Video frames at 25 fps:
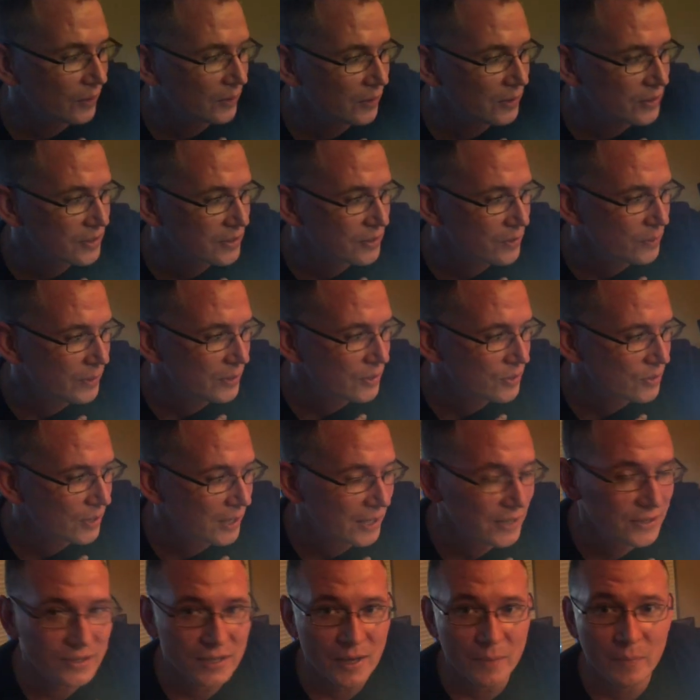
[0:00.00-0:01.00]
or he's doing
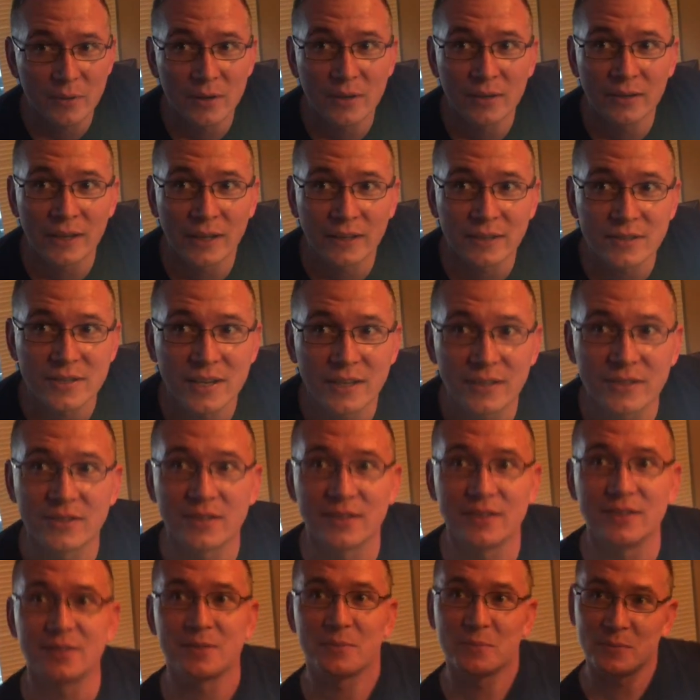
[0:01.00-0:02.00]
tricep
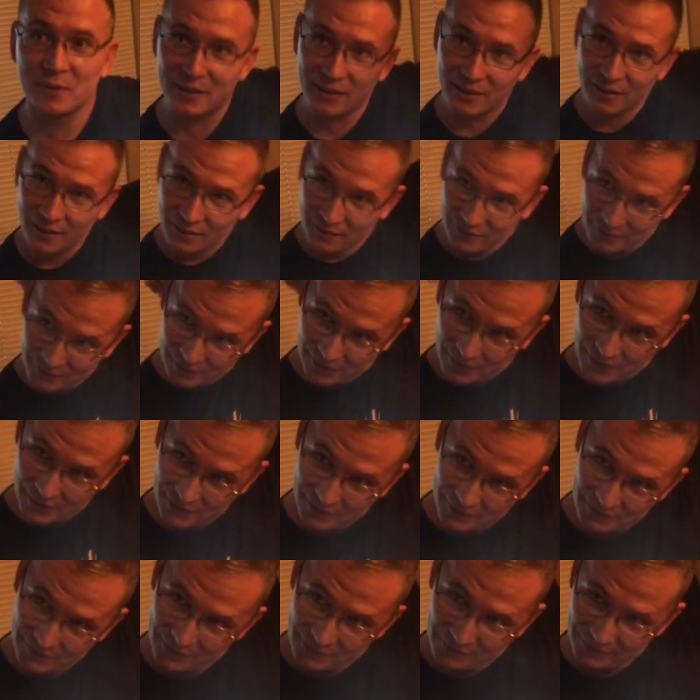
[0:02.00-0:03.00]
extensions with it. Like,